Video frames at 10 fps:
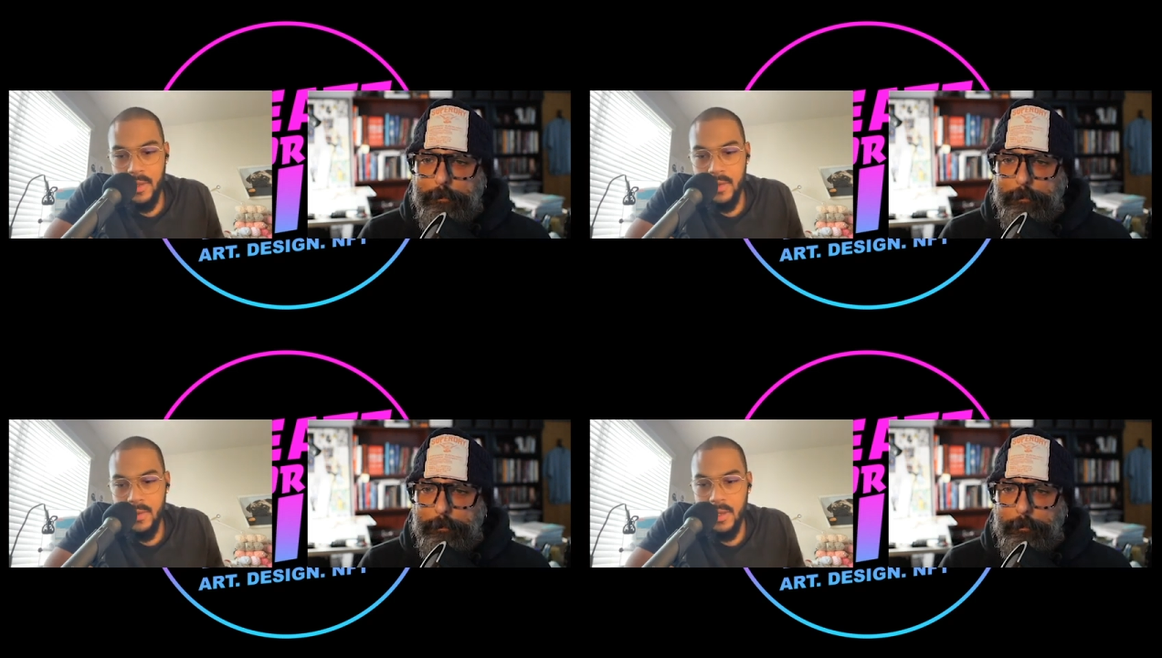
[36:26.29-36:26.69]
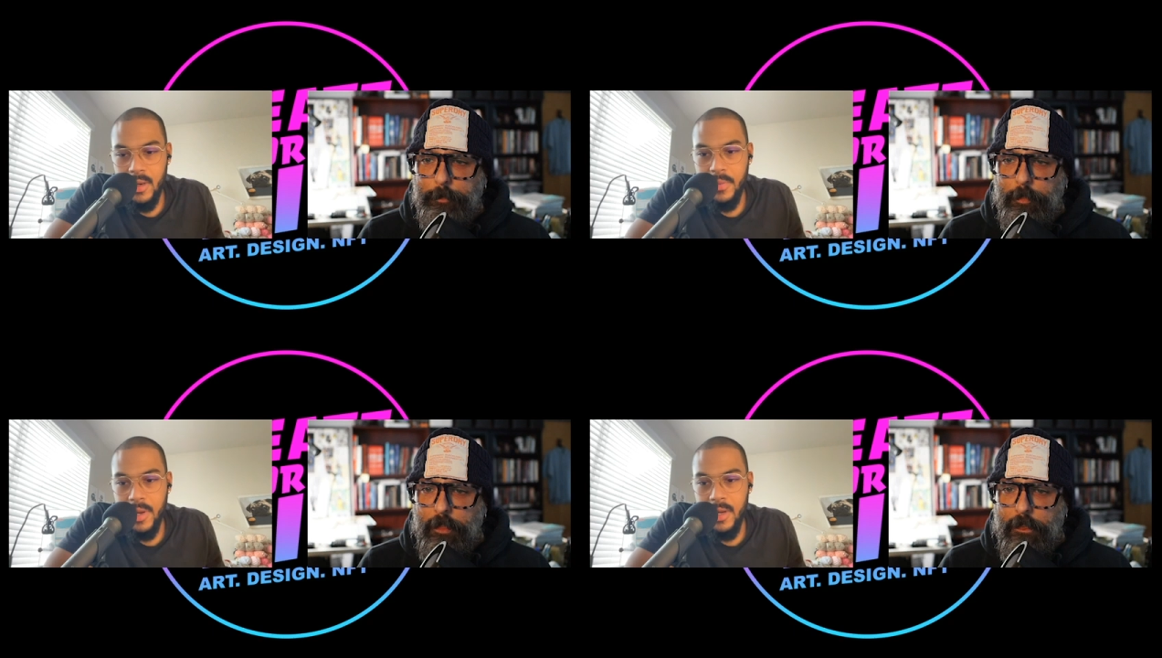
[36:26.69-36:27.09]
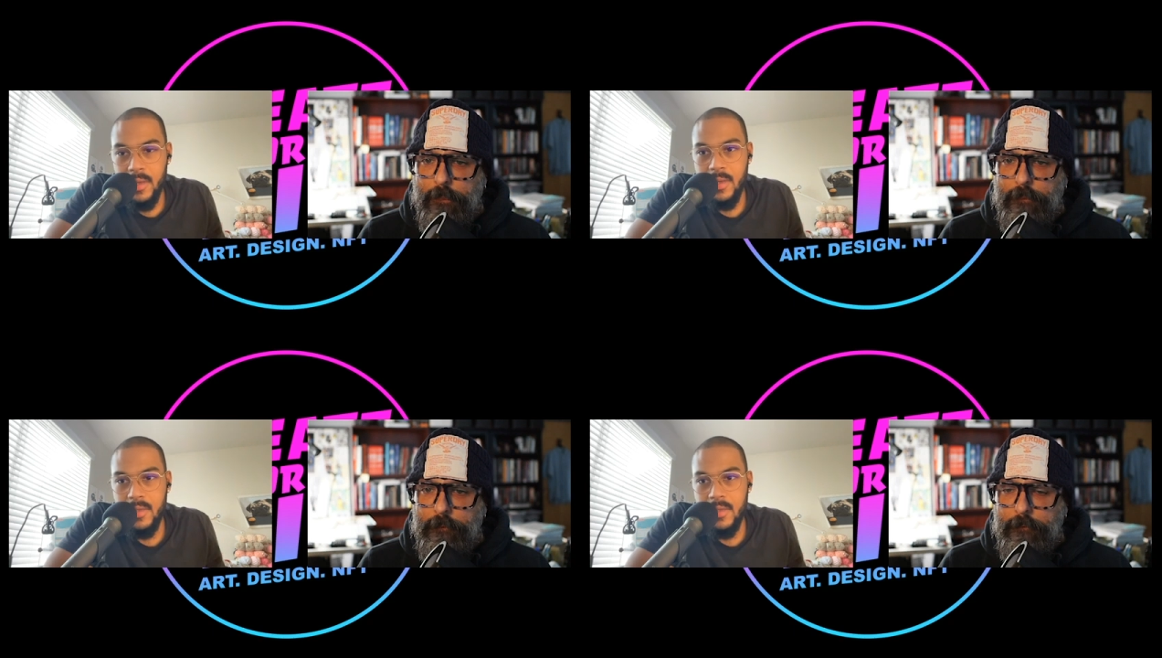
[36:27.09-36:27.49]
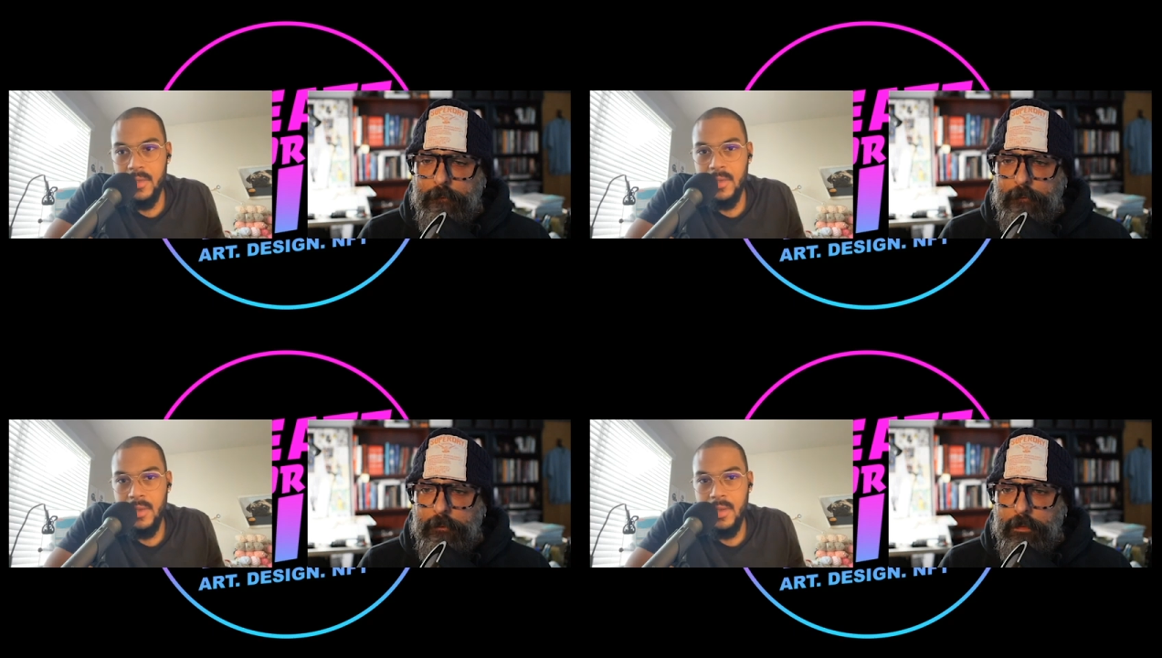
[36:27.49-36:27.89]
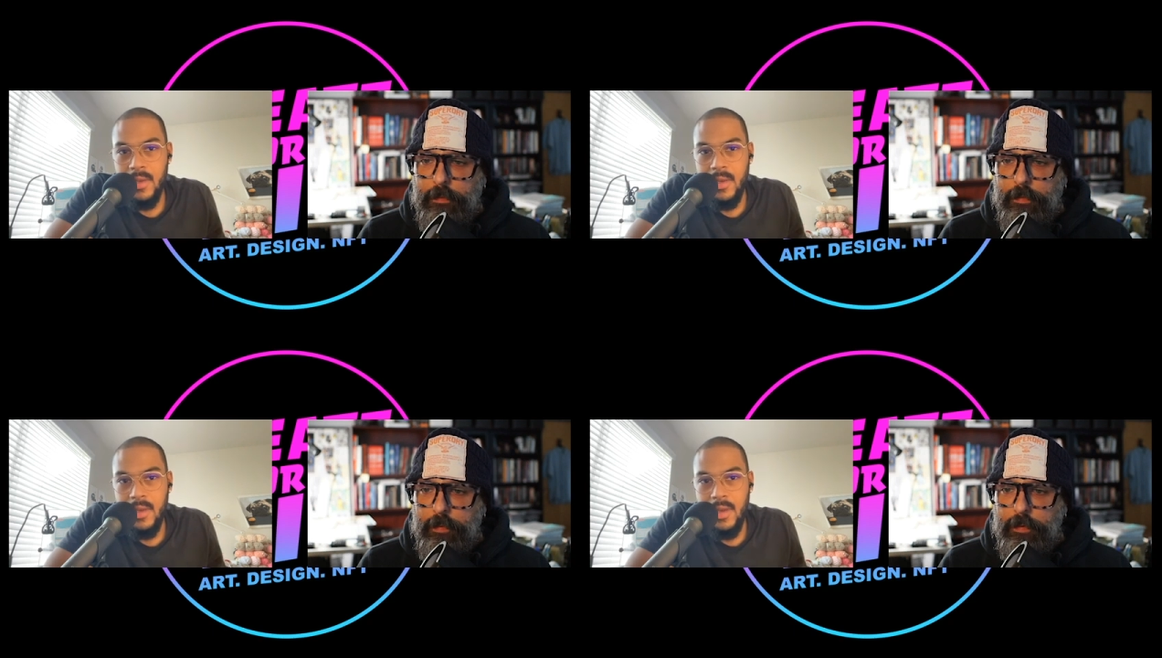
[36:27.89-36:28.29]
Speaker 1: you said about it. Because,
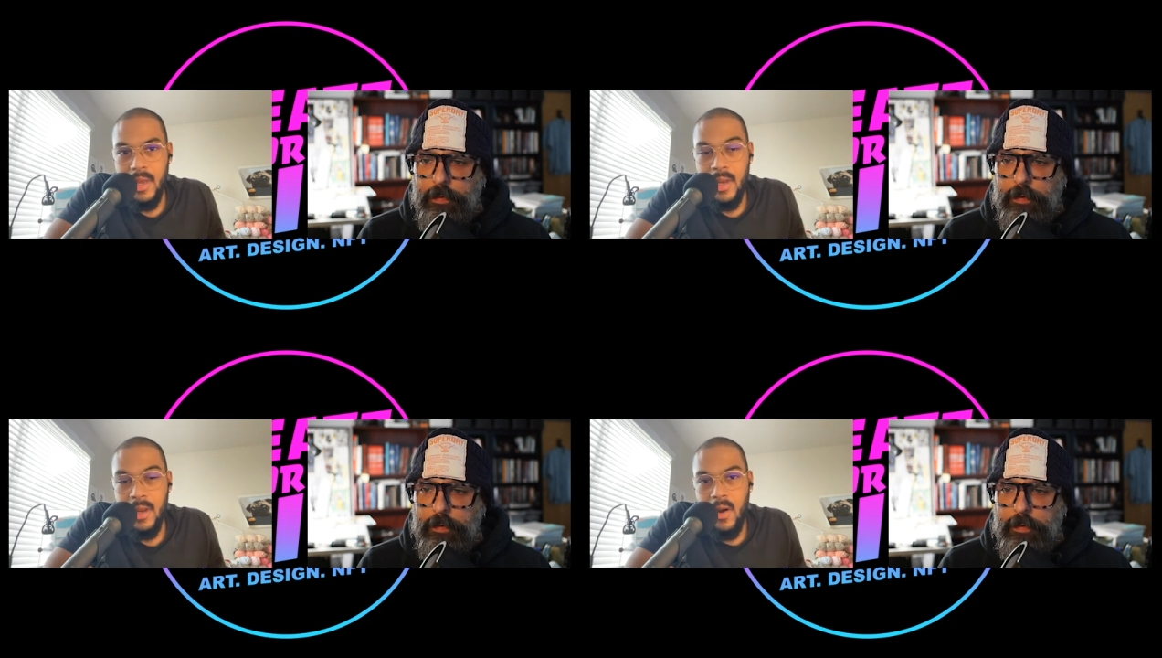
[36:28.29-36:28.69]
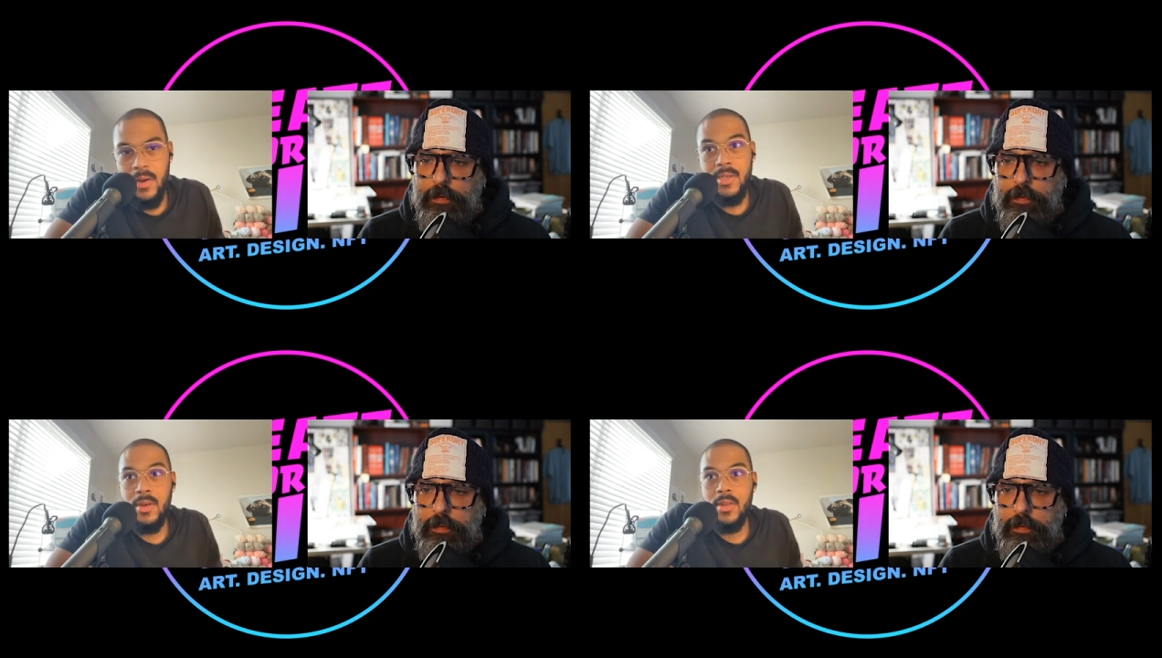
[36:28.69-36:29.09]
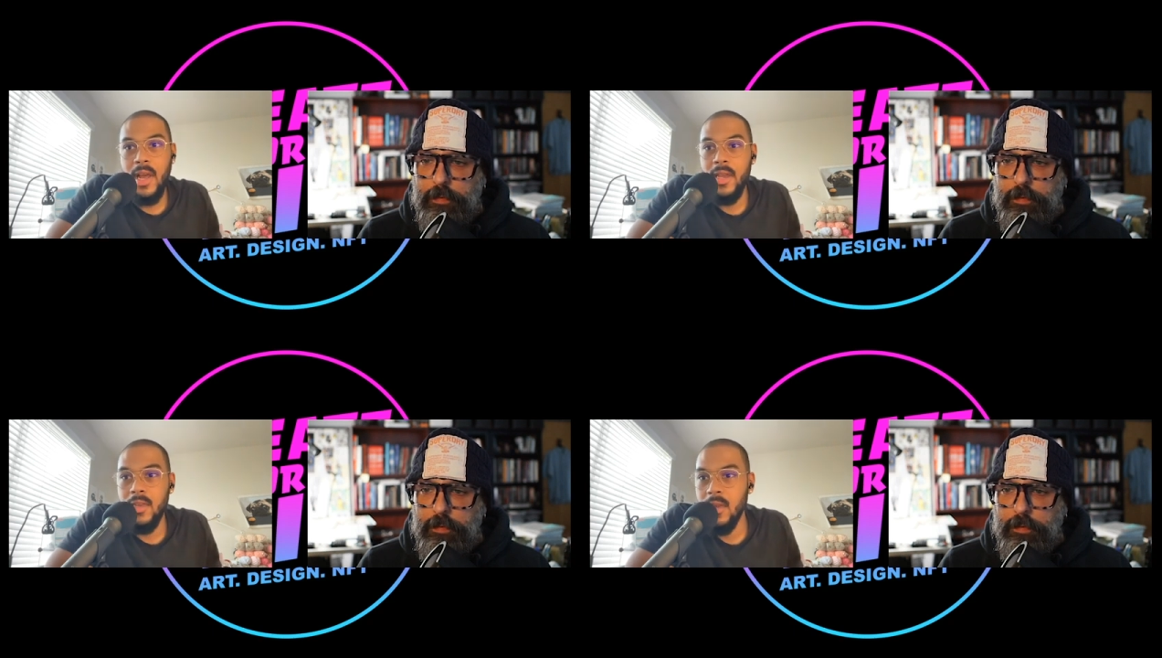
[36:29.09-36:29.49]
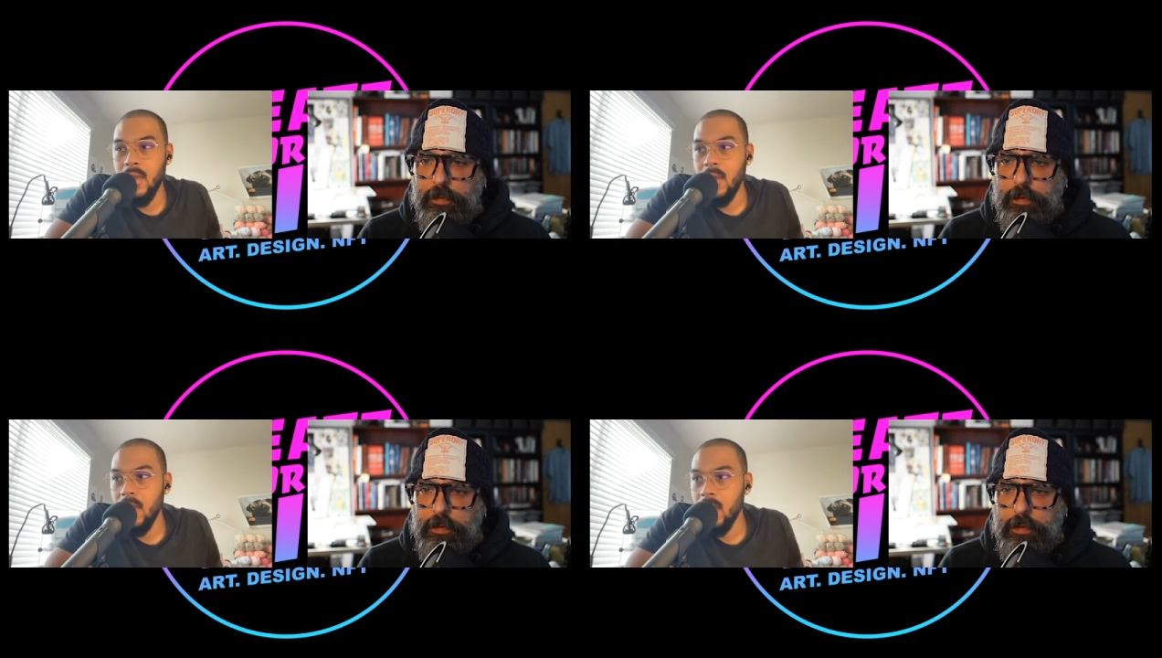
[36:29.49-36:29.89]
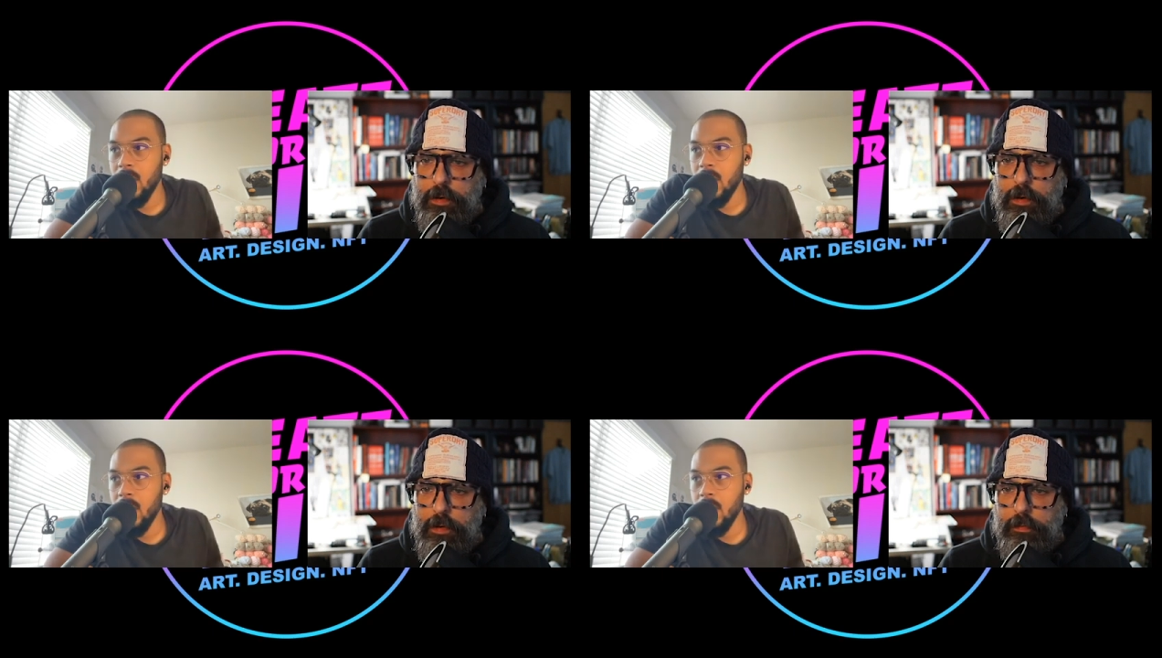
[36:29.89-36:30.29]
and also like,
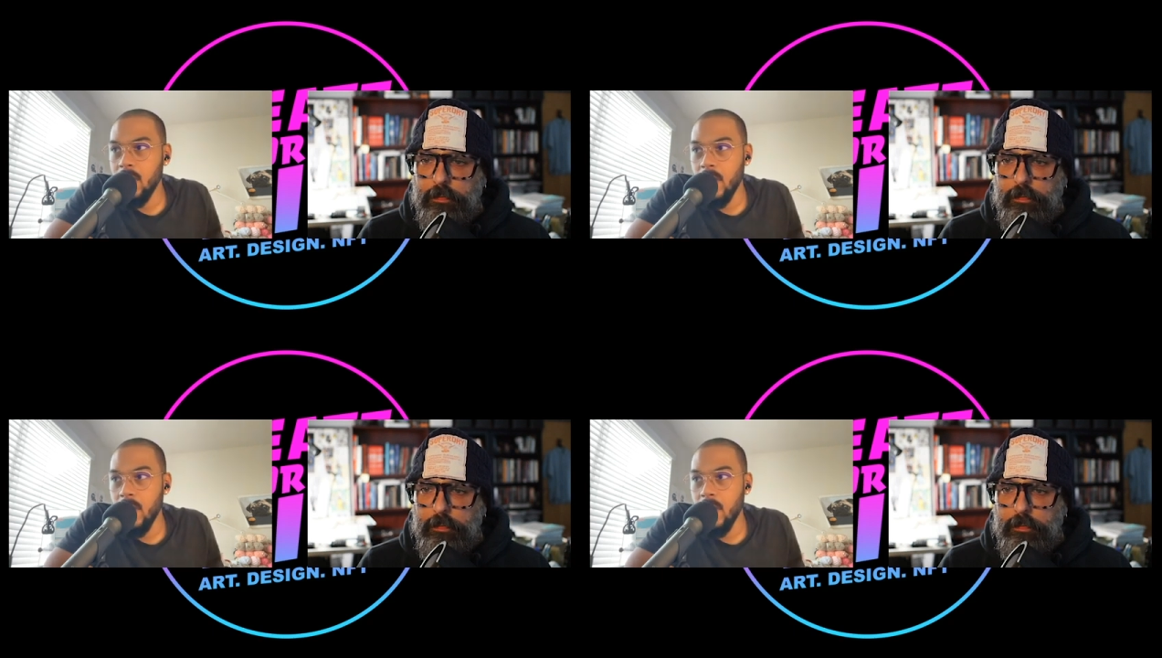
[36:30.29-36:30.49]
you know,